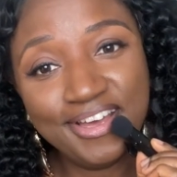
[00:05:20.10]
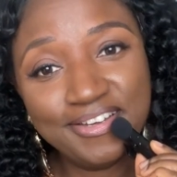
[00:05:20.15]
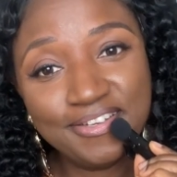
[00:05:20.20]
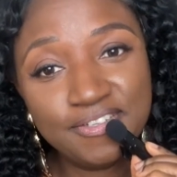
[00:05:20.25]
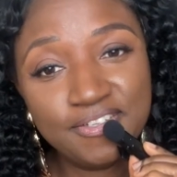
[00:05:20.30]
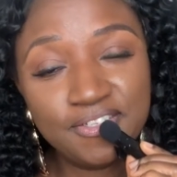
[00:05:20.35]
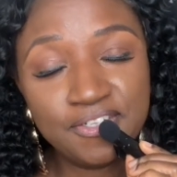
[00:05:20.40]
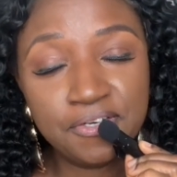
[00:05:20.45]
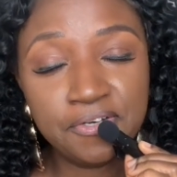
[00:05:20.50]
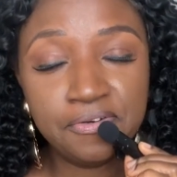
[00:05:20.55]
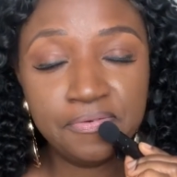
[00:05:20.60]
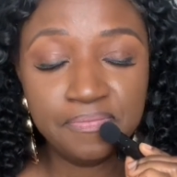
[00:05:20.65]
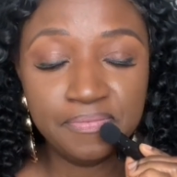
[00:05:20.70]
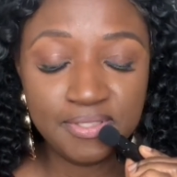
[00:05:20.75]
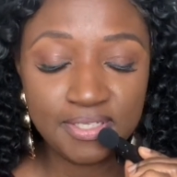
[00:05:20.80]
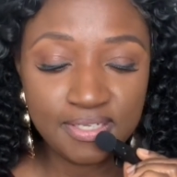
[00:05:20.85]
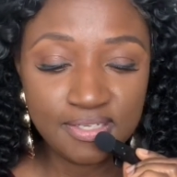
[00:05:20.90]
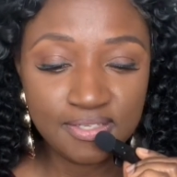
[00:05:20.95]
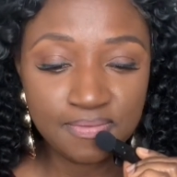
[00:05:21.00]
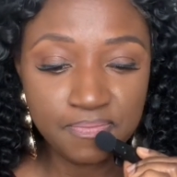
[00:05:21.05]
So
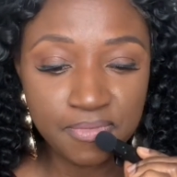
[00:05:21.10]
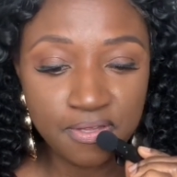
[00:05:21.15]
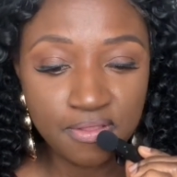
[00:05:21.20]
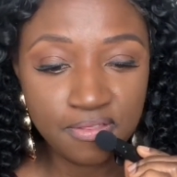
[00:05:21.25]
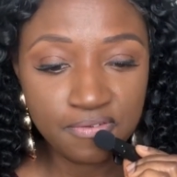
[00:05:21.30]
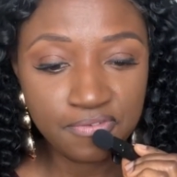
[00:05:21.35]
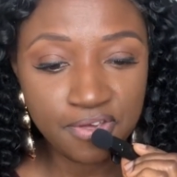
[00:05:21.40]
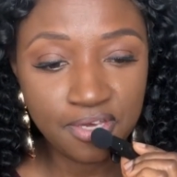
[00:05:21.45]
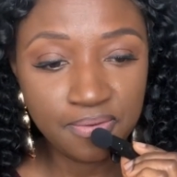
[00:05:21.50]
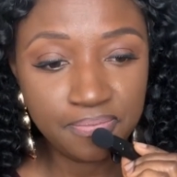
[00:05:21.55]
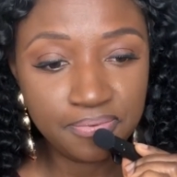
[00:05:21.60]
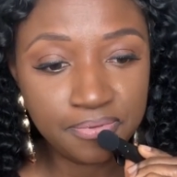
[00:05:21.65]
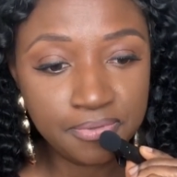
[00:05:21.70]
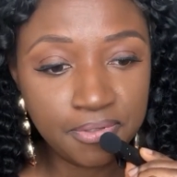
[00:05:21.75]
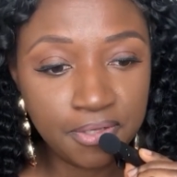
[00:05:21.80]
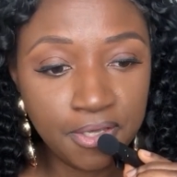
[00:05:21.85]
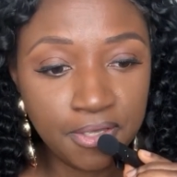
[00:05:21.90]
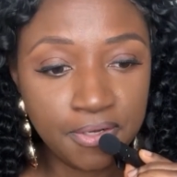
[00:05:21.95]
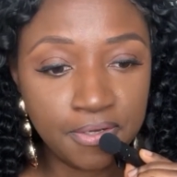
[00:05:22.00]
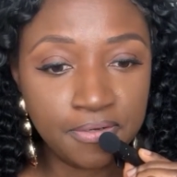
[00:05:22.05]
this month of April,
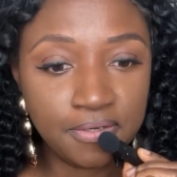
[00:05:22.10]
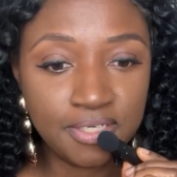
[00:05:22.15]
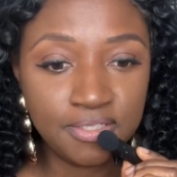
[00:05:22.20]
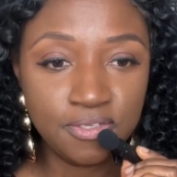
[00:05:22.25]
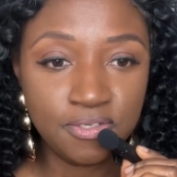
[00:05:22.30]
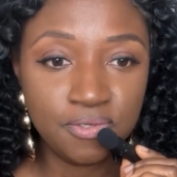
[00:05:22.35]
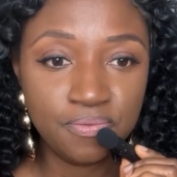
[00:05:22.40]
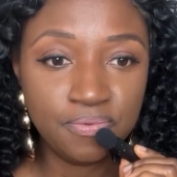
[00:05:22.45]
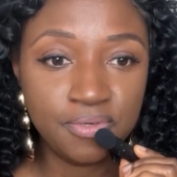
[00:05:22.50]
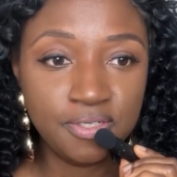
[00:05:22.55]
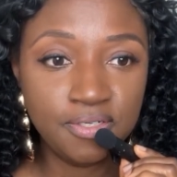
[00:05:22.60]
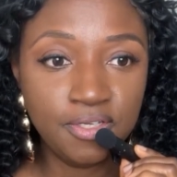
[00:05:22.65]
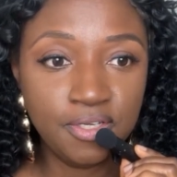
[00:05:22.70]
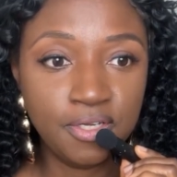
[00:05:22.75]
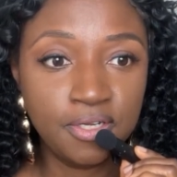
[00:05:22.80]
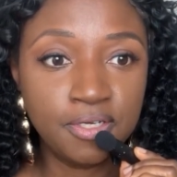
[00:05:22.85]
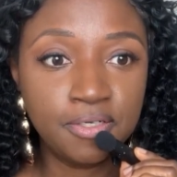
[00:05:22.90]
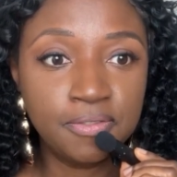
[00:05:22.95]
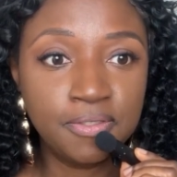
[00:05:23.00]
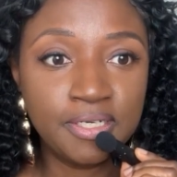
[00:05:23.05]
I just want,
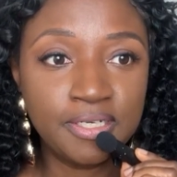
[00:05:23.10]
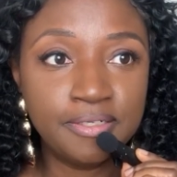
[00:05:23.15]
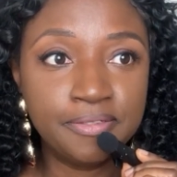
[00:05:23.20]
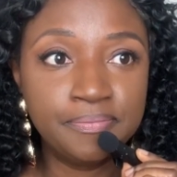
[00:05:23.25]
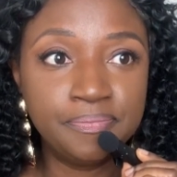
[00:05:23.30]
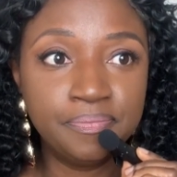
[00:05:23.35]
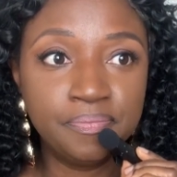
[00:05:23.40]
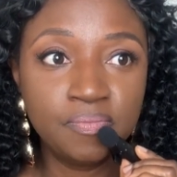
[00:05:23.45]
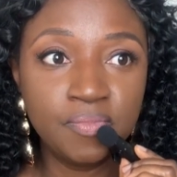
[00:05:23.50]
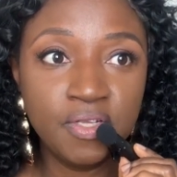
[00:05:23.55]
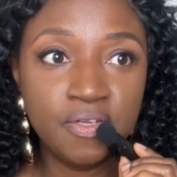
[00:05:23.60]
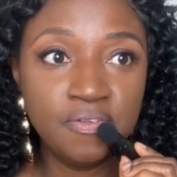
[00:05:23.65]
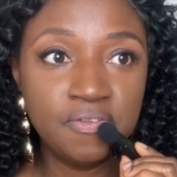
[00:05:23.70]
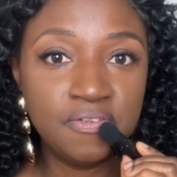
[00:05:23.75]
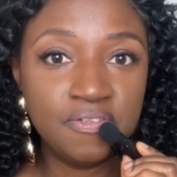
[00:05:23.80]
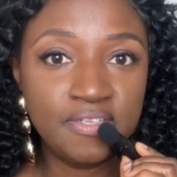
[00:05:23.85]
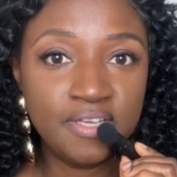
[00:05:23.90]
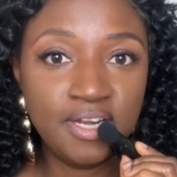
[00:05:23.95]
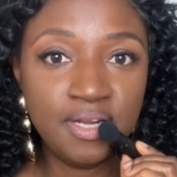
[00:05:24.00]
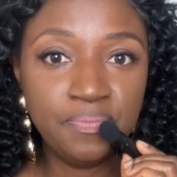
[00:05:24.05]
to
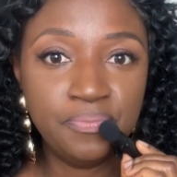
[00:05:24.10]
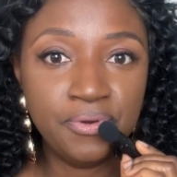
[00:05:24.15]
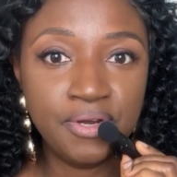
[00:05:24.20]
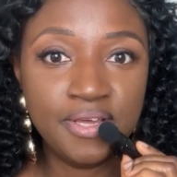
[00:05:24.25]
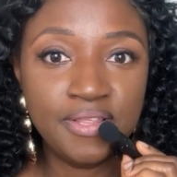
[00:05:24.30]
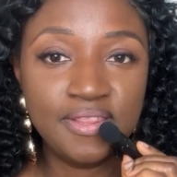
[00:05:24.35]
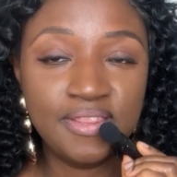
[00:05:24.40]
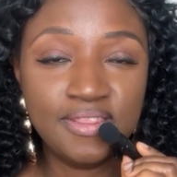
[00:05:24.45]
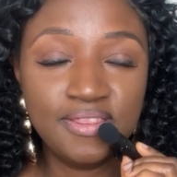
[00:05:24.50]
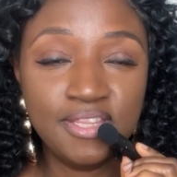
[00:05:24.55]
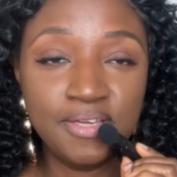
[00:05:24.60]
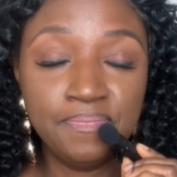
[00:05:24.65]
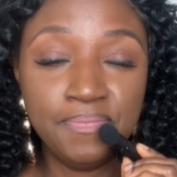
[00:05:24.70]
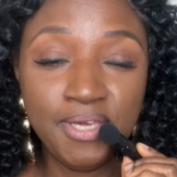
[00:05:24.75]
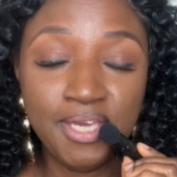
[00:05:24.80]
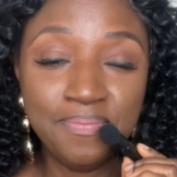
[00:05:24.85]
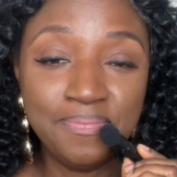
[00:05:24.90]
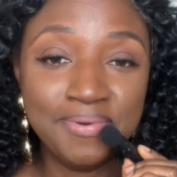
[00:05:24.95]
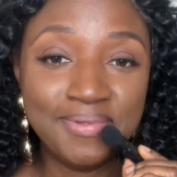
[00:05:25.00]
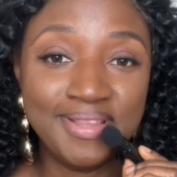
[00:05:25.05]
celebrate the
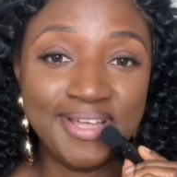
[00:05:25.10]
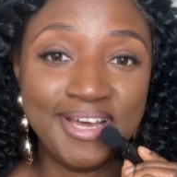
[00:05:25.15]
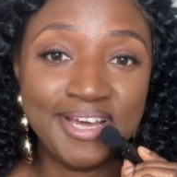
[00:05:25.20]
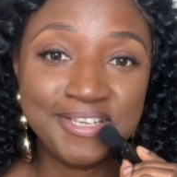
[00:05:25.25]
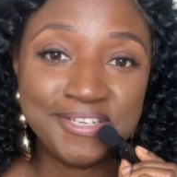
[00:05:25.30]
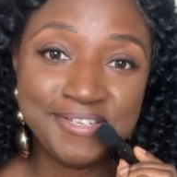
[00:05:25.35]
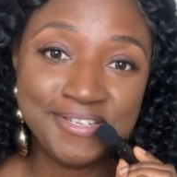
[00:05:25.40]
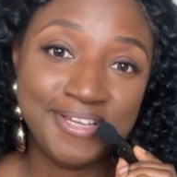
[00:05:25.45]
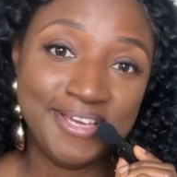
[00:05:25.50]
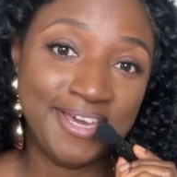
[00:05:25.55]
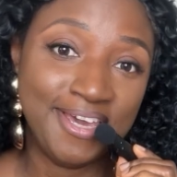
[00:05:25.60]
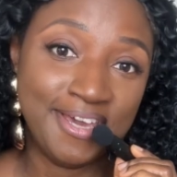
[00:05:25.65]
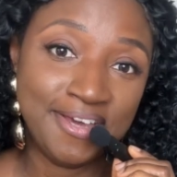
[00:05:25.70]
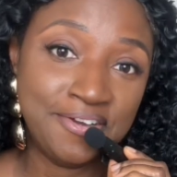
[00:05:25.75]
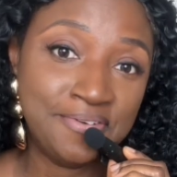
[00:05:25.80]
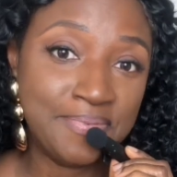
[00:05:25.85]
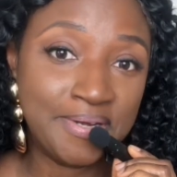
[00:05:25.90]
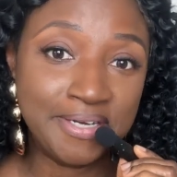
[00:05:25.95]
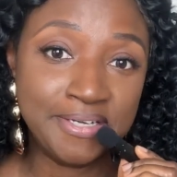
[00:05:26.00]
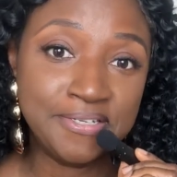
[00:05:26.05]
people that actually care
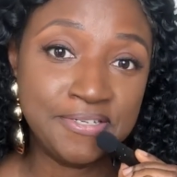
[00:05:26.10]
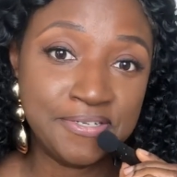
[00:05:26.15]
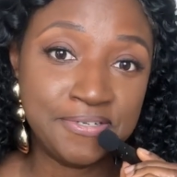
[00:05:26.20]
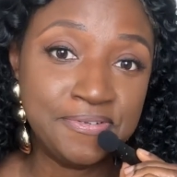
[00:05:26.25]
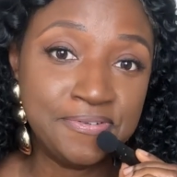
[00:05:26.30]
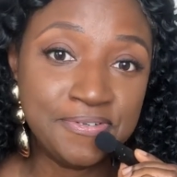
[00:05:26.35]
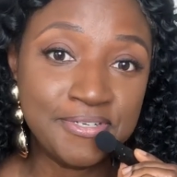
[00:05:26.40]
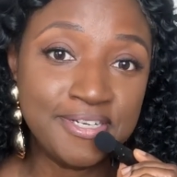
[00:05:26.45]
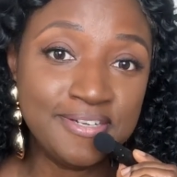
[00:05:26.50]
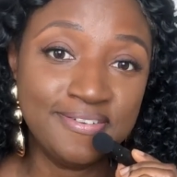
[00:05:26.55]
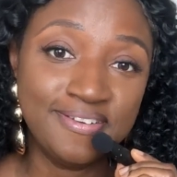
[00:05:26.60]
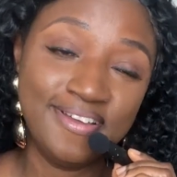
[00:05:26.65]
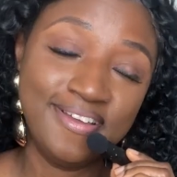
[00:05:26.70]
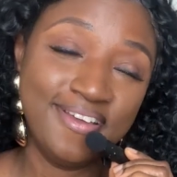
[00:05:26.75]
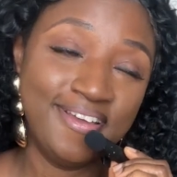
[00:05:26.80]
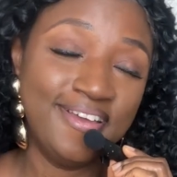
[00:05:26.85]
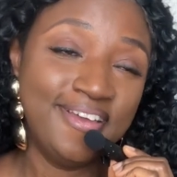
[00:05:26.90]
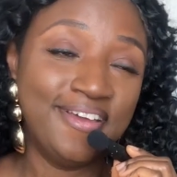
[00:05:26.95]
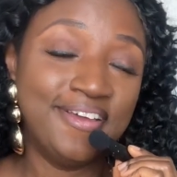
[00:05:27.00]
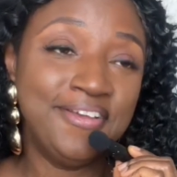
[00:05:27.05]
about our children,
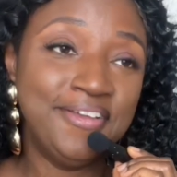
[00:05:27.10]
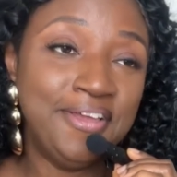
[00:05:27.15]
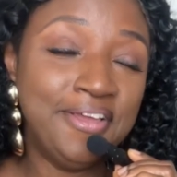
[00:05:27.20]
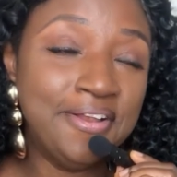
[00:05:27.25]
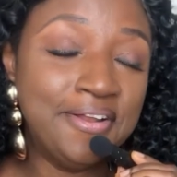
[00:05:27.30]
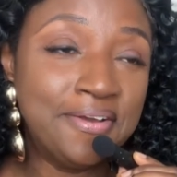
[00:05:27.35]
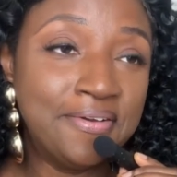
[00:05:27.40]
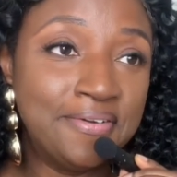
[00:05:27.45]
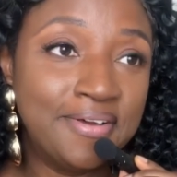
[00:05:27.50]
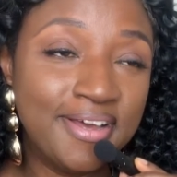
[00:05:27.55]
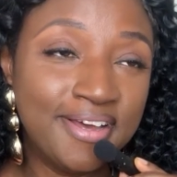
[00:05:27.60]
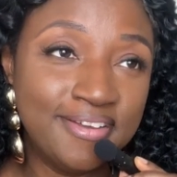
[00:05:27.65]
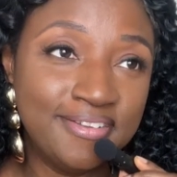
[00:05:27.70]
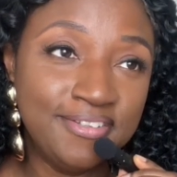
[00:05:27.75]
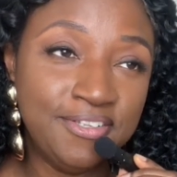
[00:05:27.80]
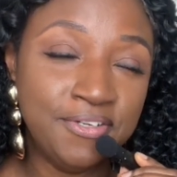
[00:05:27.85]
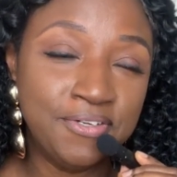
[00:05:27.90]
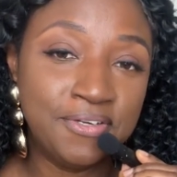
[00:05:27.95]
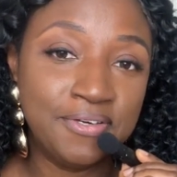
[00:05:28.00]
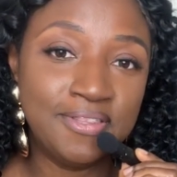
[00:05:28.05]
and
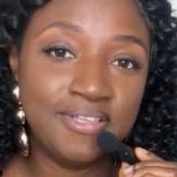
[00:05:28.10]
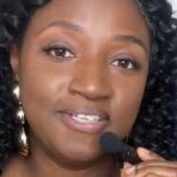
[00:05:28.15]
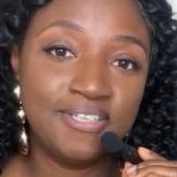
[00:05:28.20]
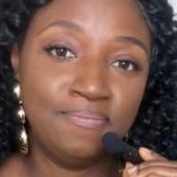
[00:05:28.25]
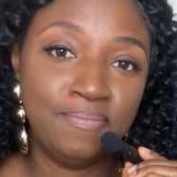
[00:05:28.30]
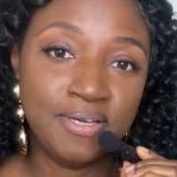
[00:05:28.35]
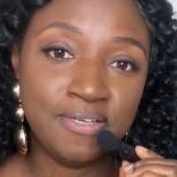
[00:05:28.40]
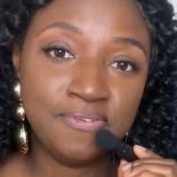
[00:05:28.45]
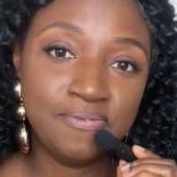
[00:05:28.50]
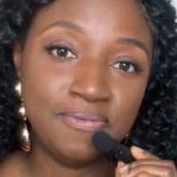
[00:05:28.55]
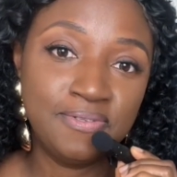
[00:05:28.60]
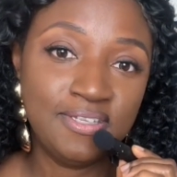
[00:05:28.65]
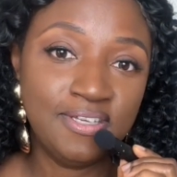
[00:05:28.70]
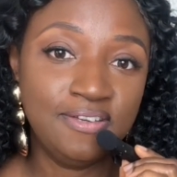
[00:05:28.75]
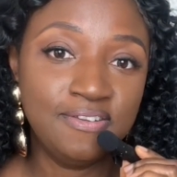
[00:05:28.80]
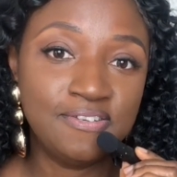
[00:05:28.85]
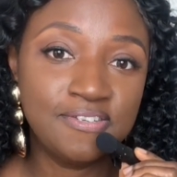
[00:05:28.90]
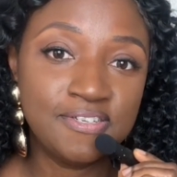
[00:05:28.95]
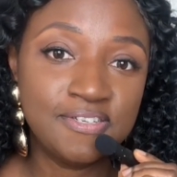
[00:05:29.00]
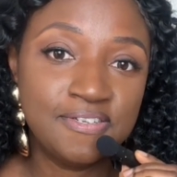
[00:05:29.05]
the special
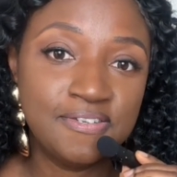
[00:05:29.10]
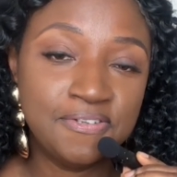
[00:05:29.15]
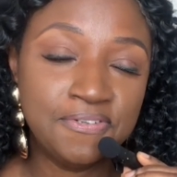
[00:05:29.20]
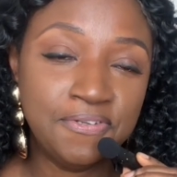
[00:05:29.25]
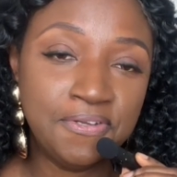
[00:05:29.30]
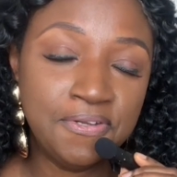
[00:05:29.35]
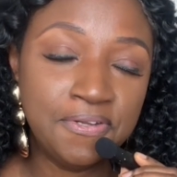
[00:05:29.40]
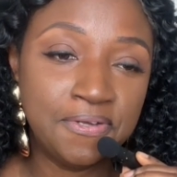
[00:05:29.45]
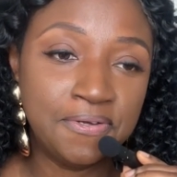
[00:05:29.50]
teachers,